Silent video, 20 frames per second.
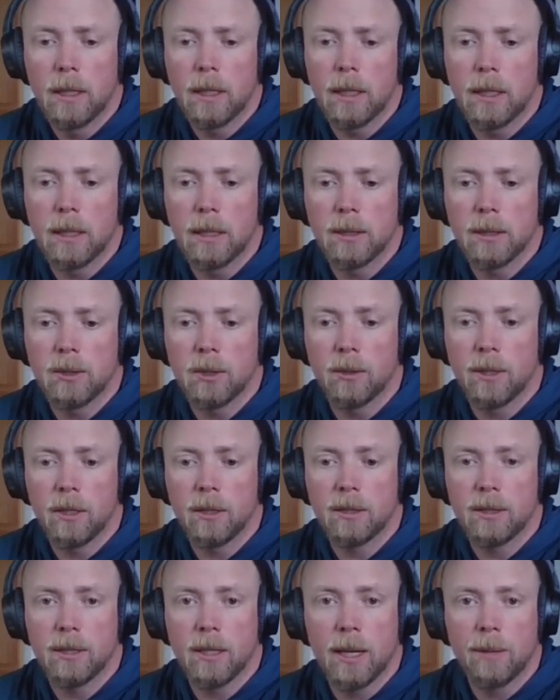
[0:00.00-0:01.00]
Uh, so their
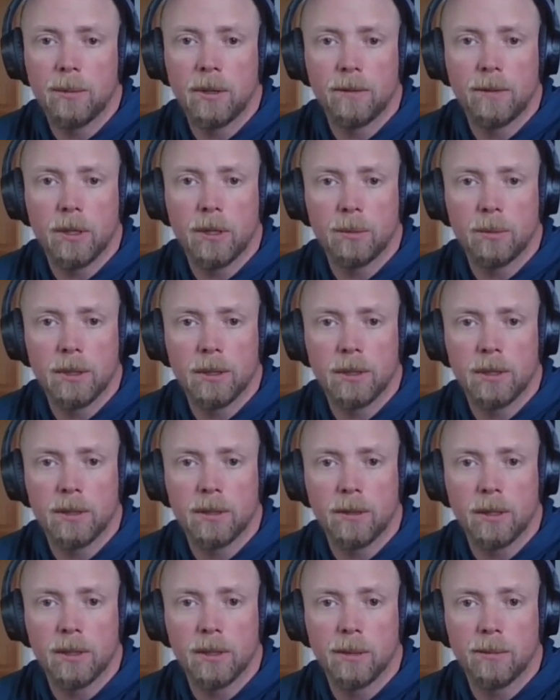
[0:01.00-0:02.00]
time and availability is
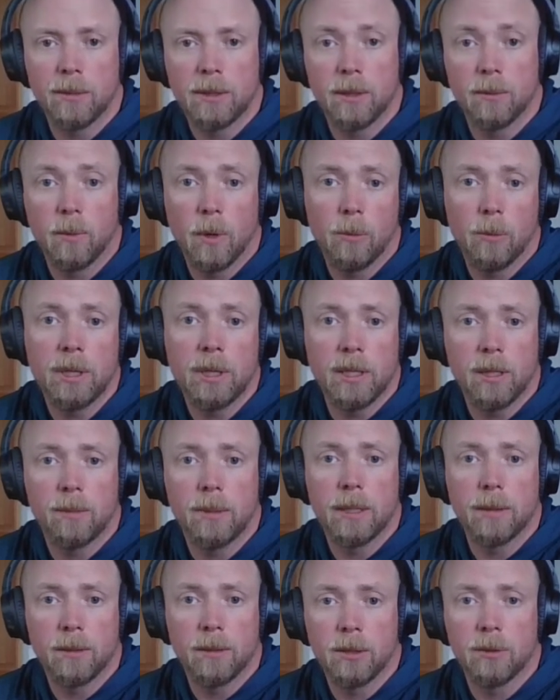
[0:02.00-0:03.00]
very limited. What we need to be
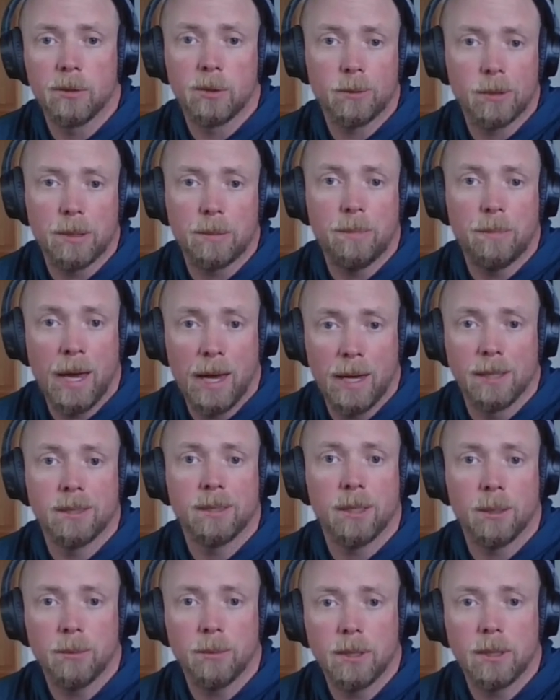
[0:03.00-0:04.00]
able to do is really pay
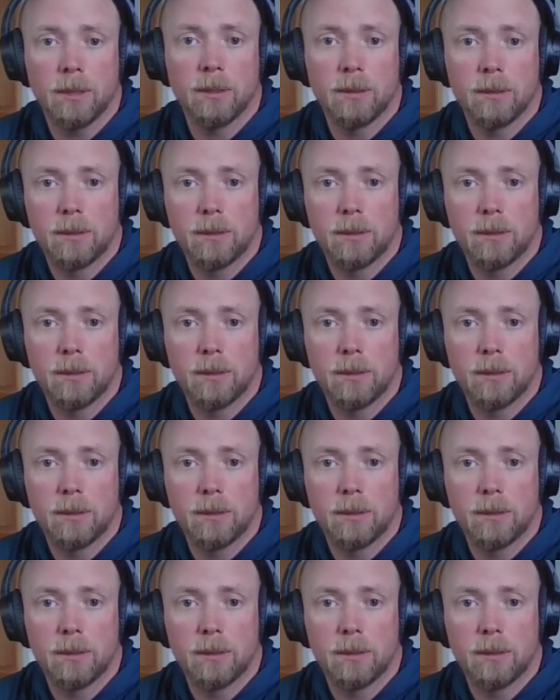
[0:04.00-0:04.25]
someone.